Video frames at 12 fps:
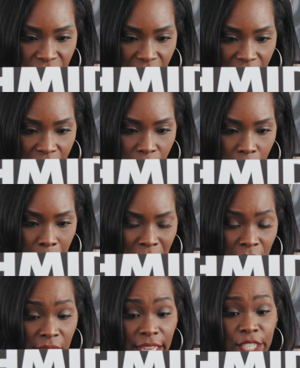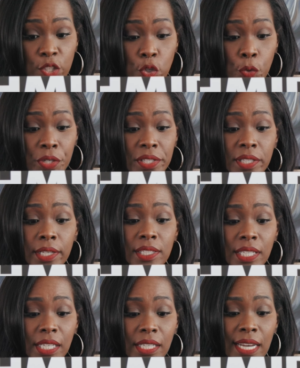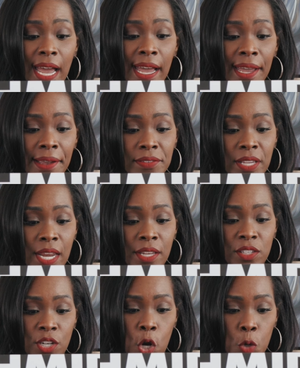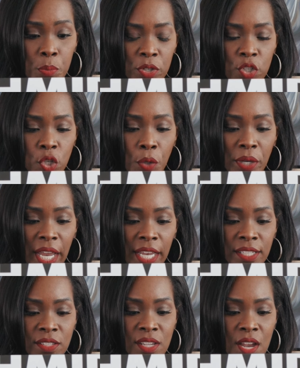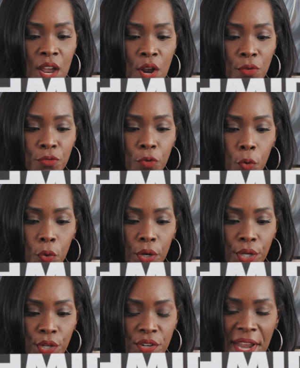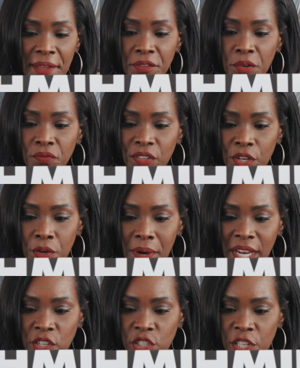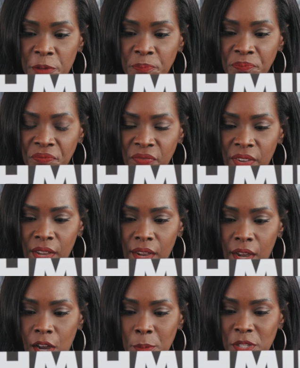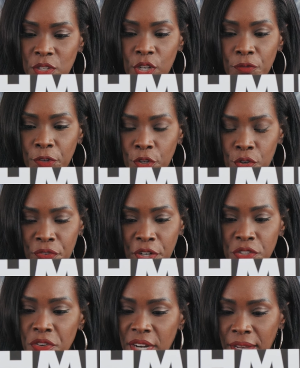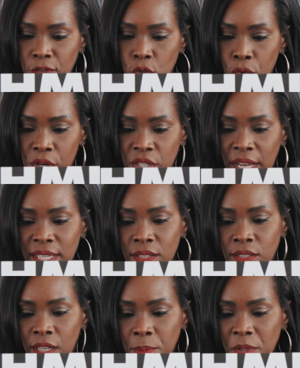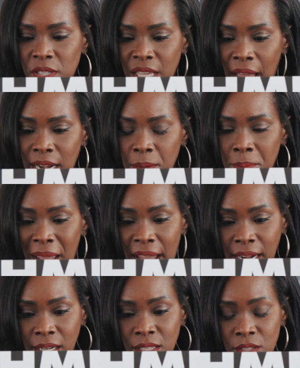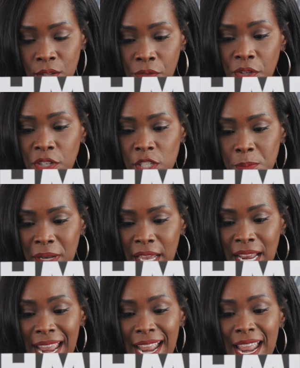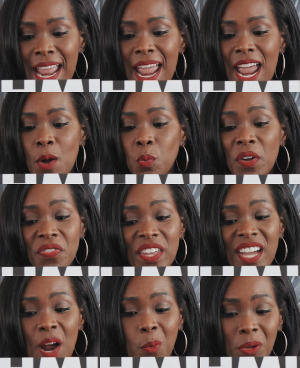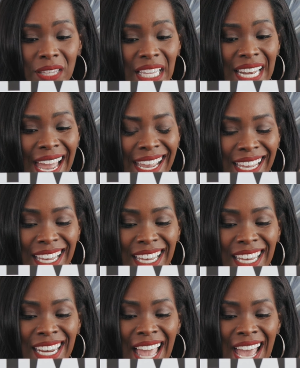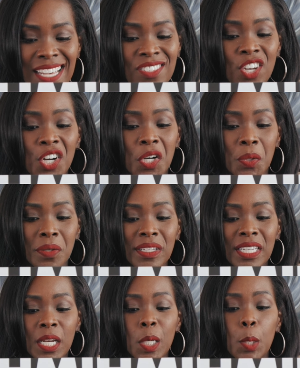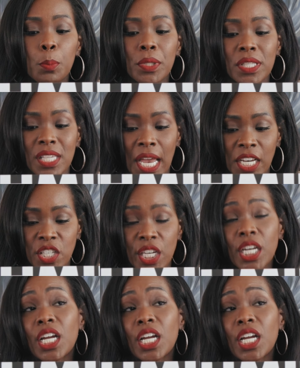It stores 16 knives and it's an open showcase for your knife configuration. It's good for universal knife storage. It has a double-sided magnets on the display. And one thing I really like, it has the acrylic protection